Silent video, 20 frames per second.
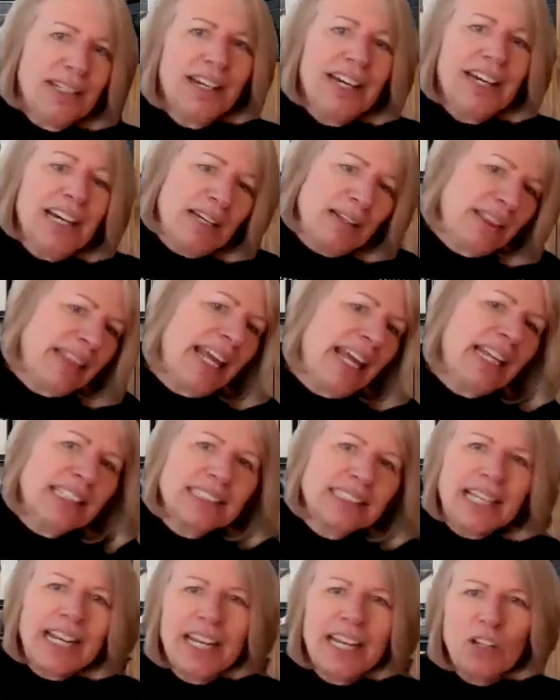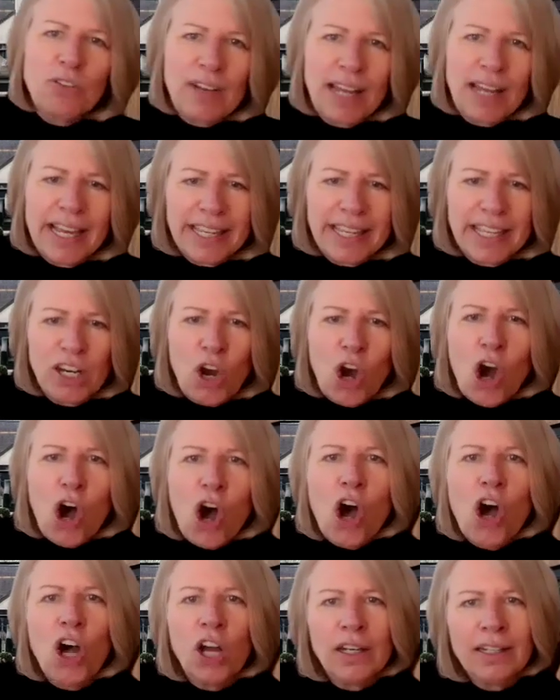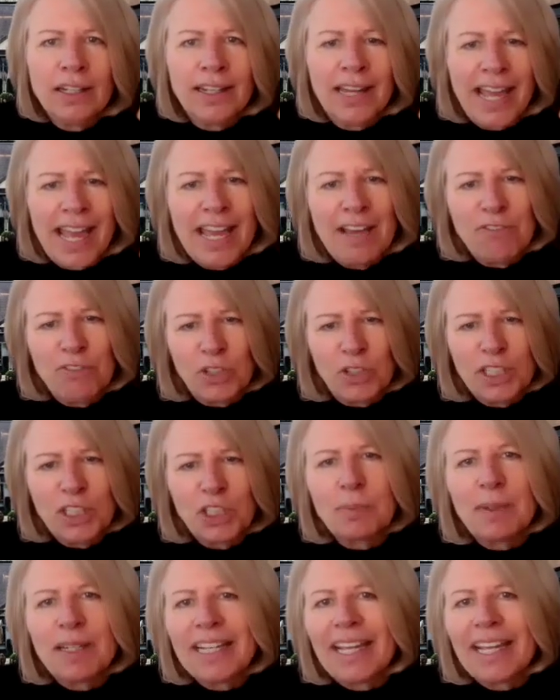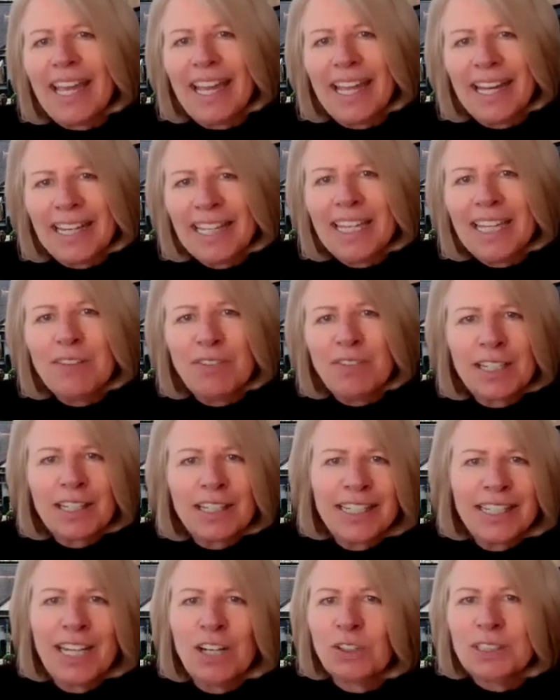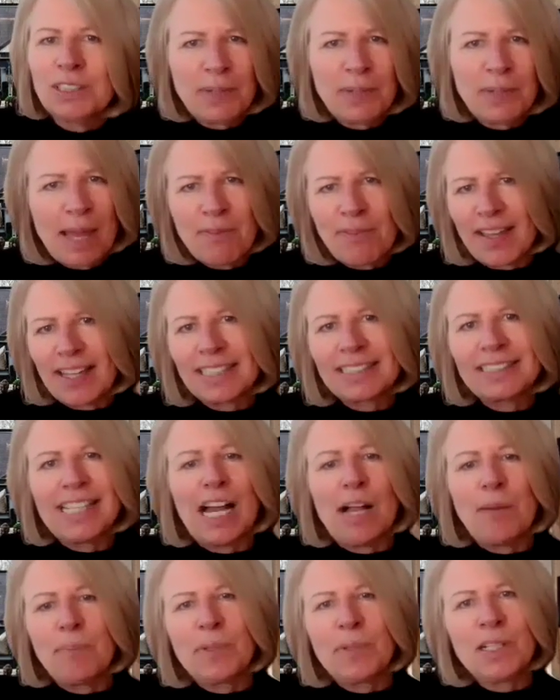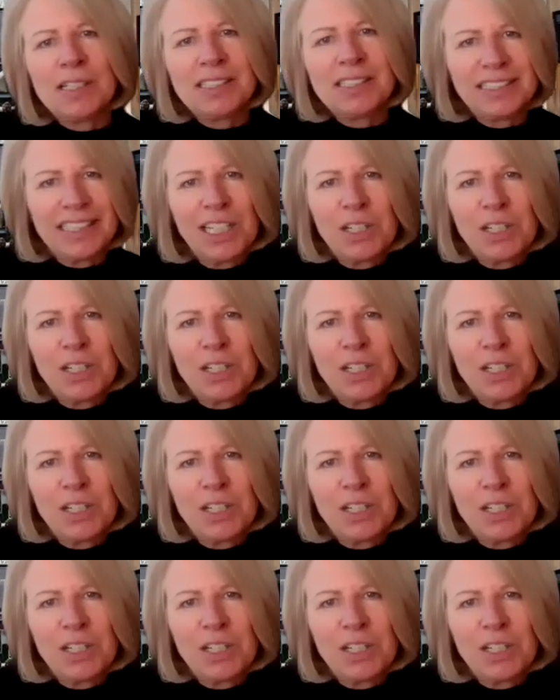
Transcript: That's kind of like, on average, but it can even, we have examples.